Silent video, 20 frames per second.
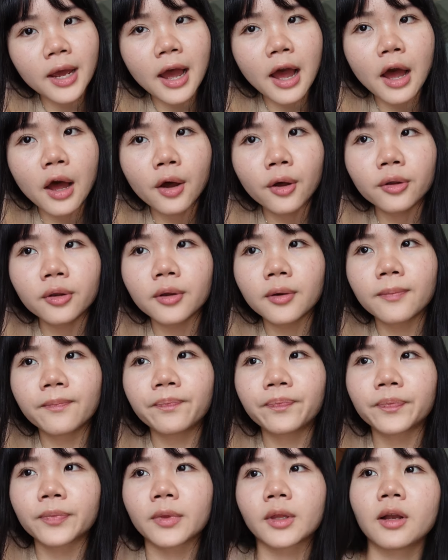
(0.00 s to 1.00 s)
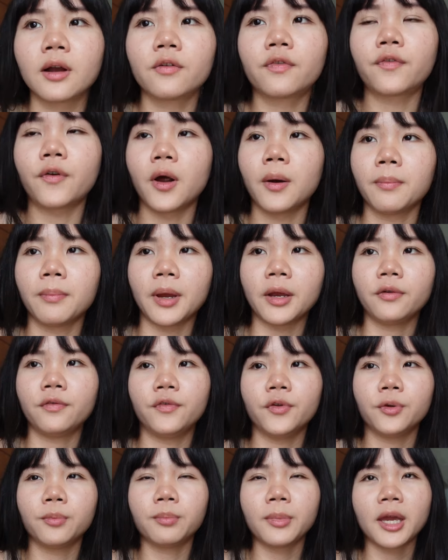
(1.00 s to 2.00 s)
out from my
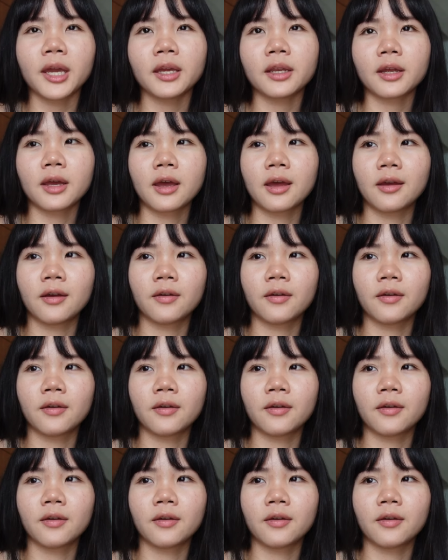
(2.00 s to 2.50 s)
roommate